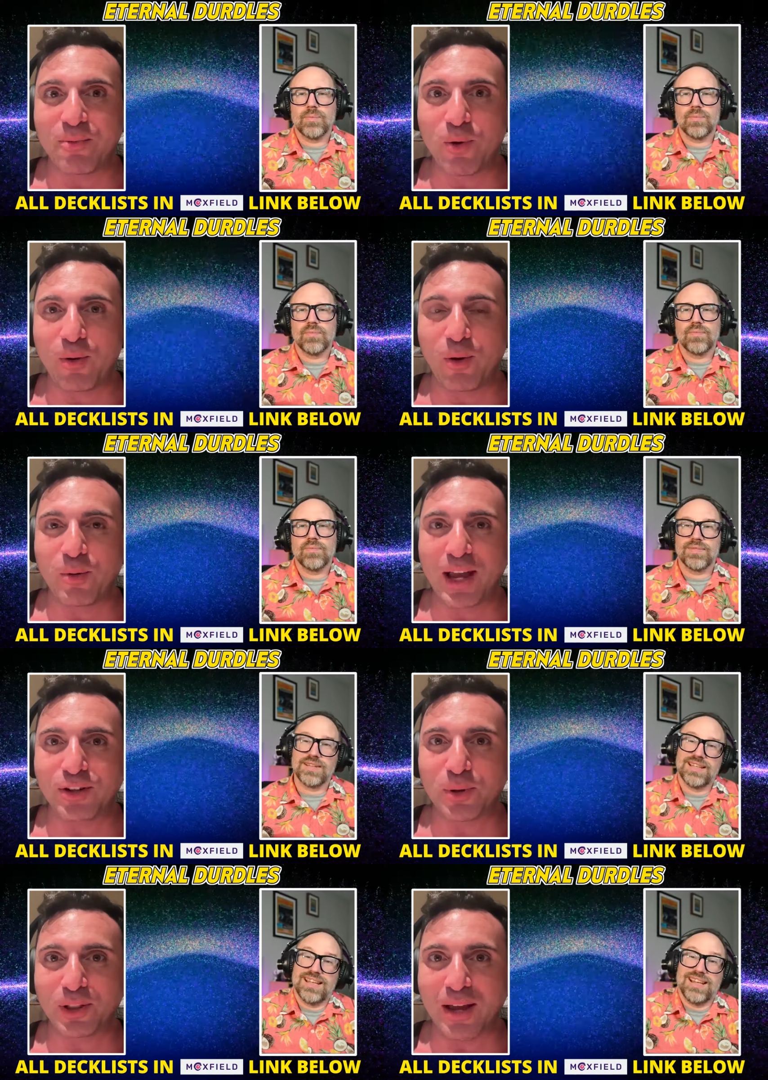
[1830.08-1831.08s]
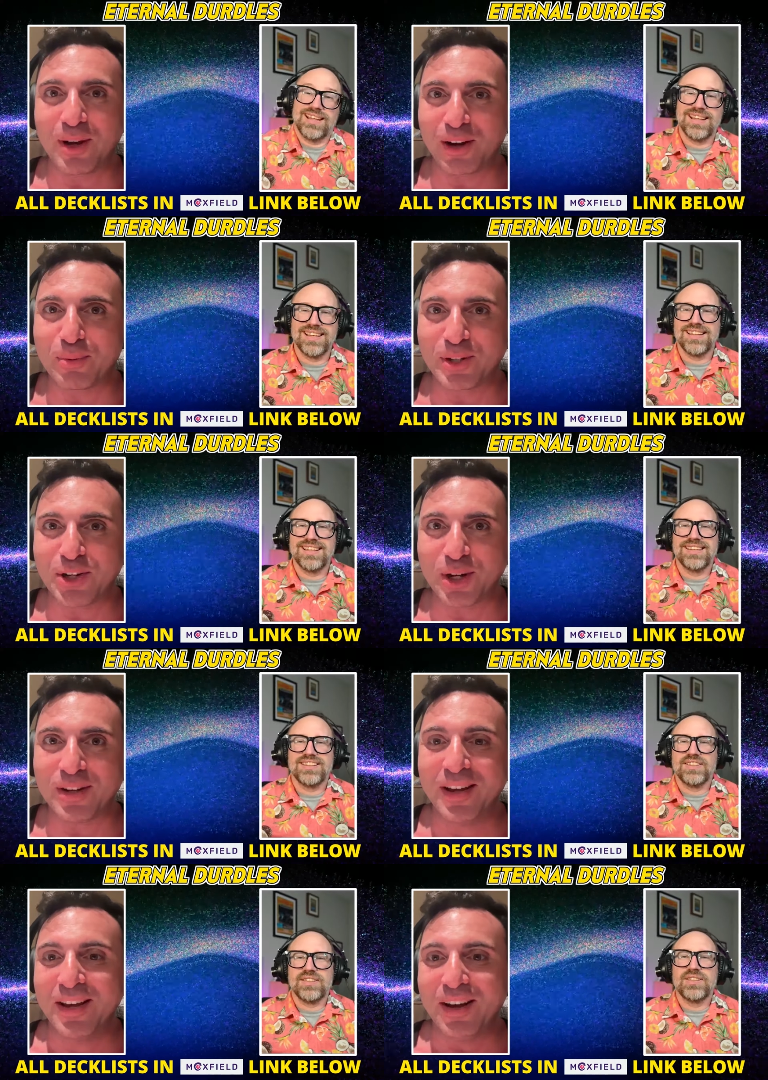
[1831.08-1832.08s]
Speaker 1: same way where we get to a hmm. lame duck
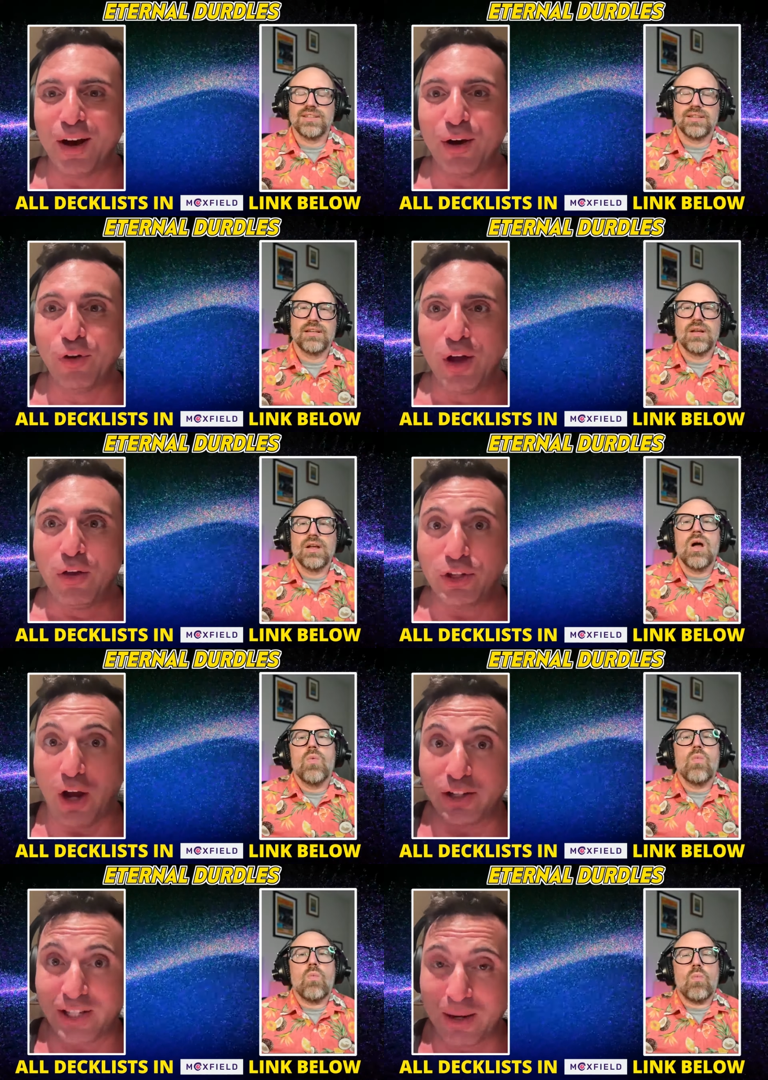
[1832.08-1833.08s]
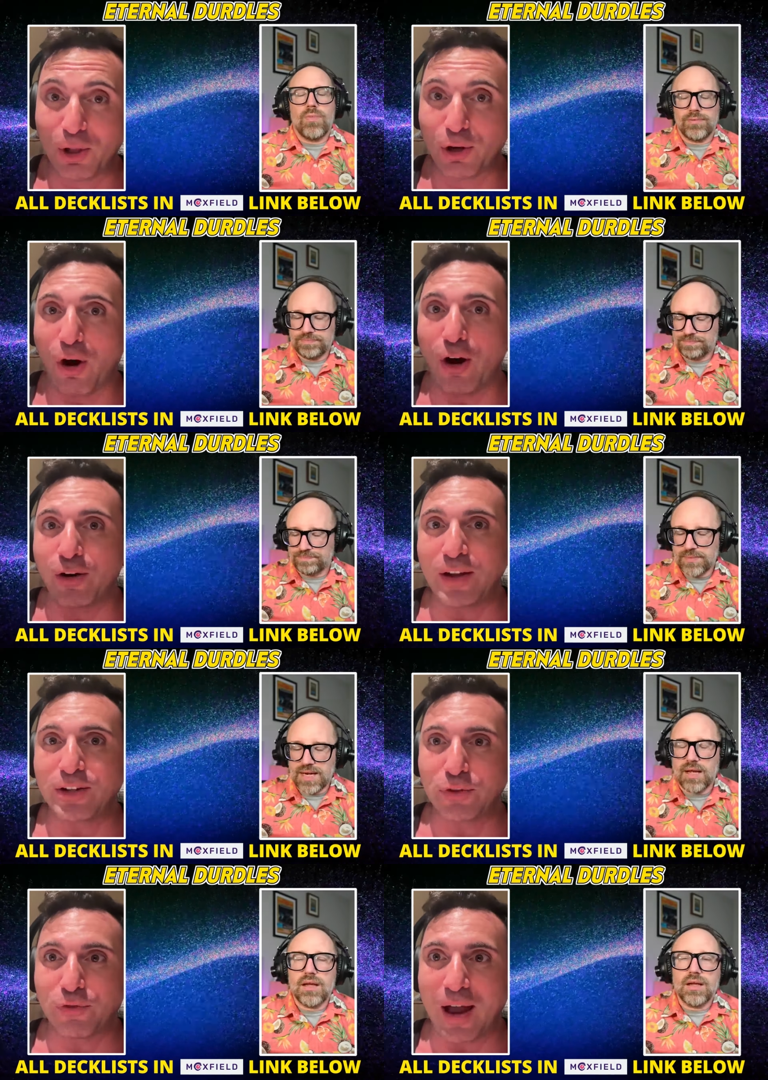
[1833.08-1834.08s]
position of a similar card
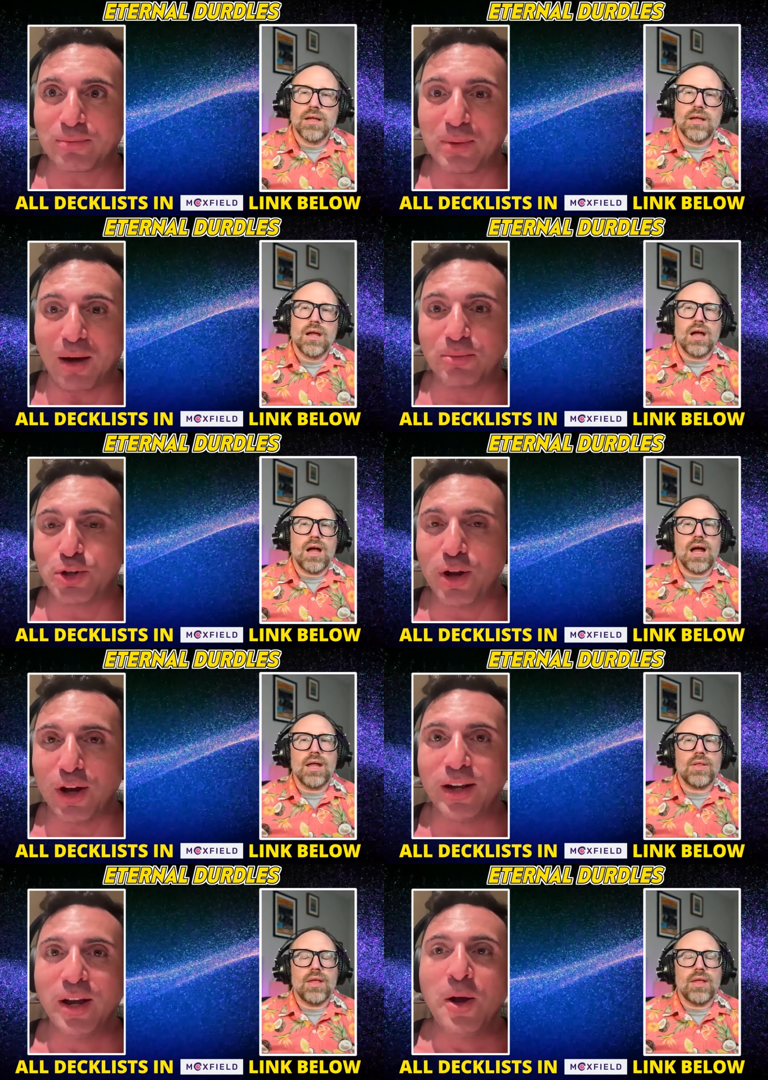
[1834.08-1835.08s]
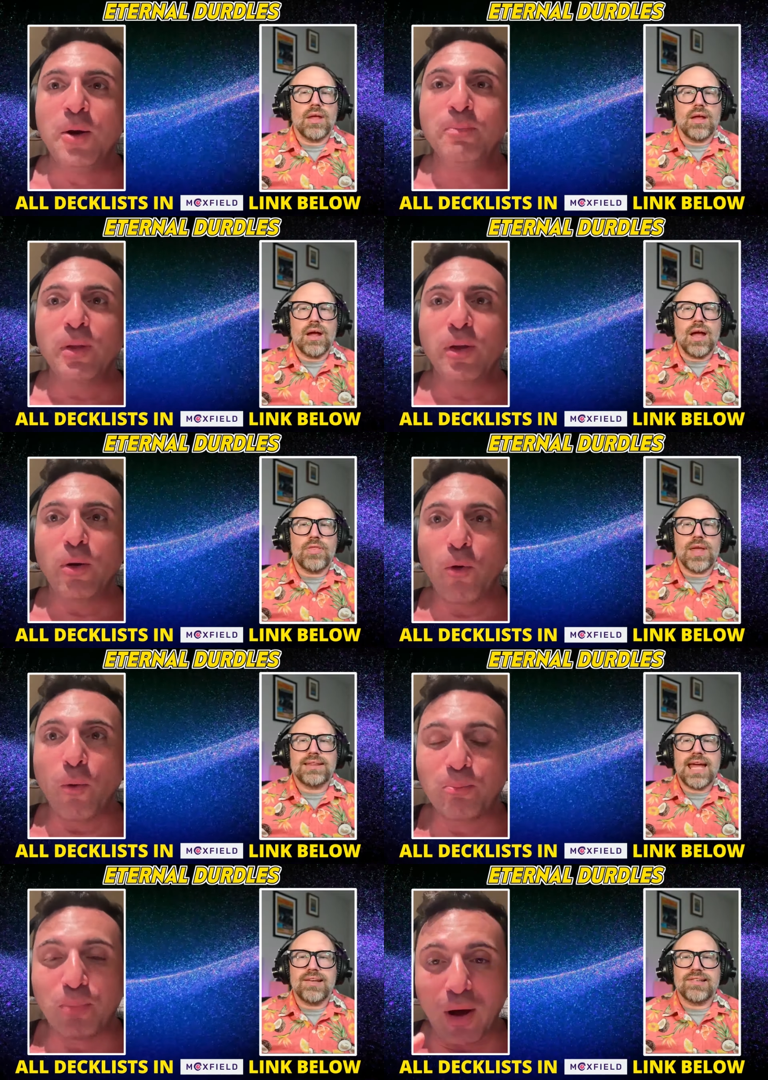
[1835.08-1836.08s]
advantage effect becomes too good.
Speaker 2: I think
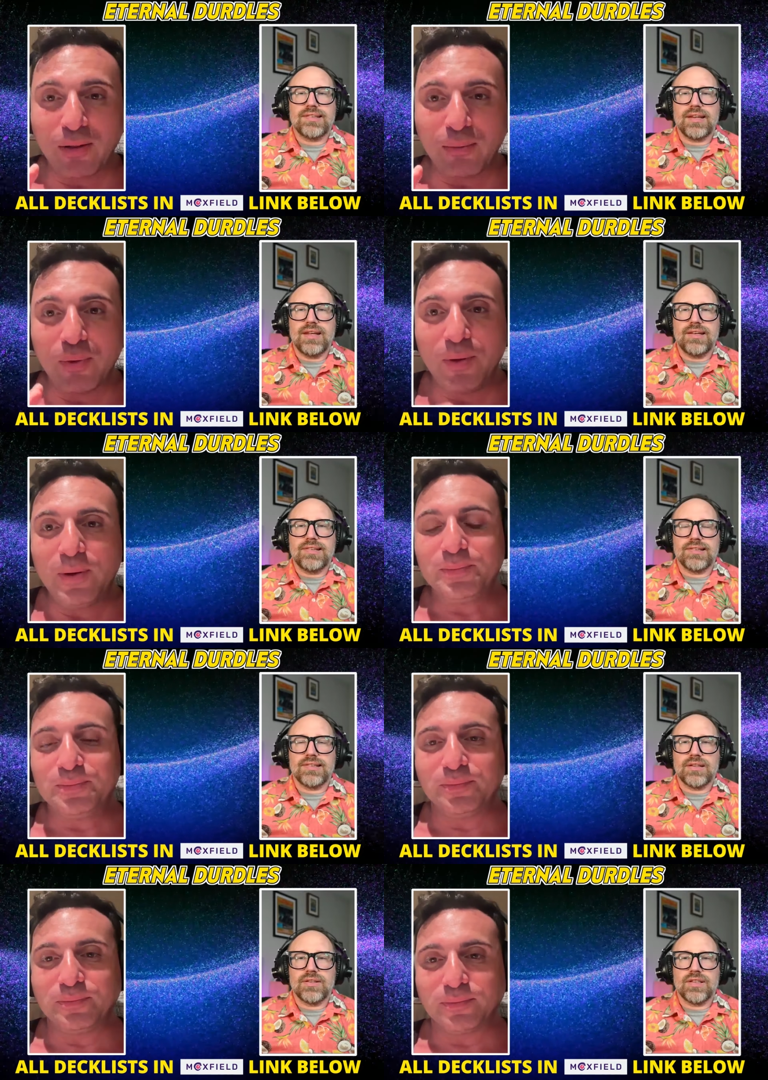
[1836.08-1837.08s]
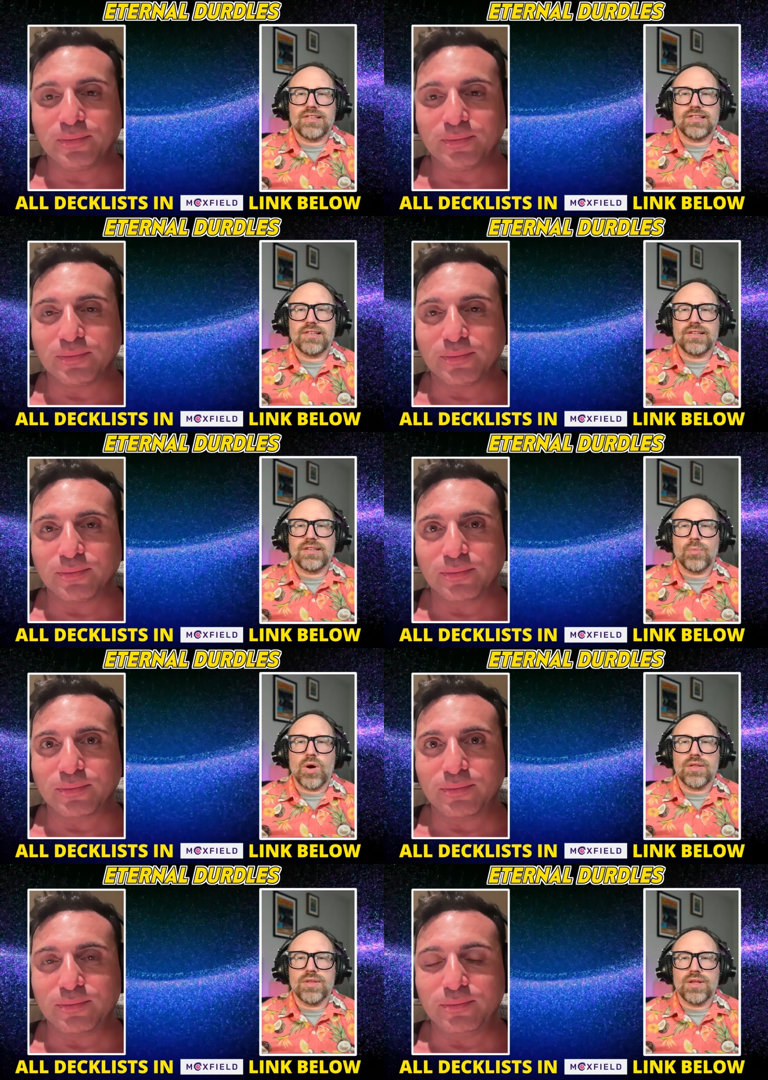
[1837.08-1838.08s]
that is but, is this
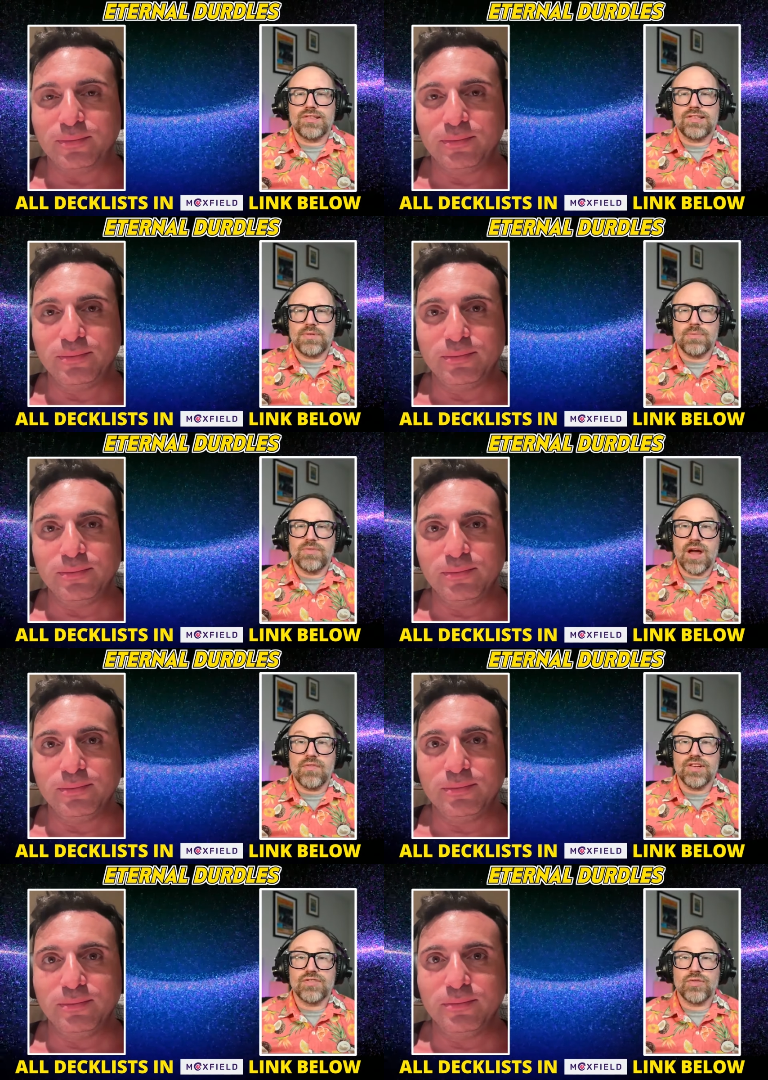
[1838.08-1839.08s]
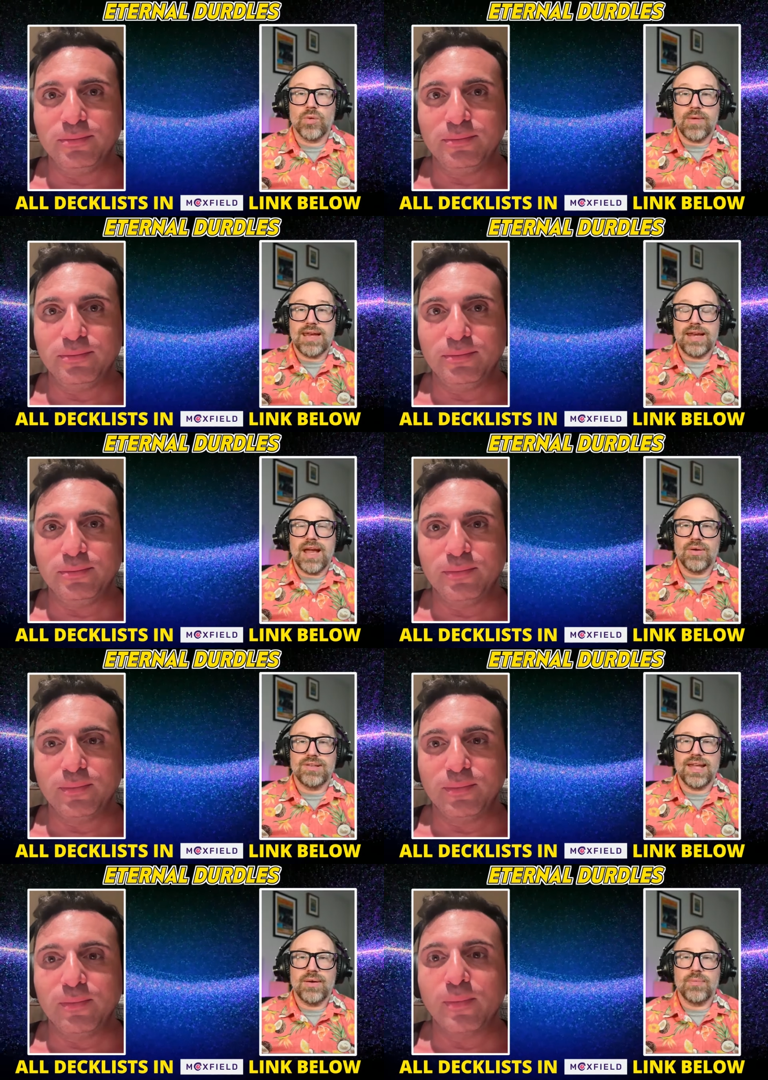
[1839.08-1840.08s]
one of the symptoms of this format now
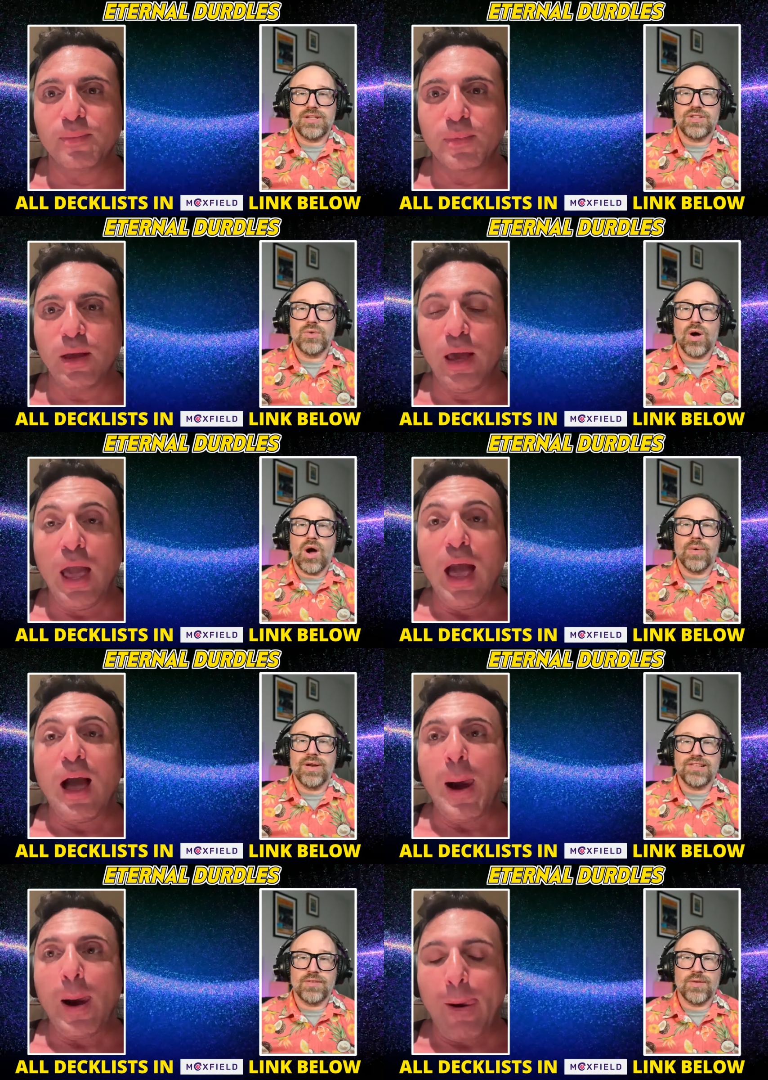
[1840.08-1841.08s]
is that we do always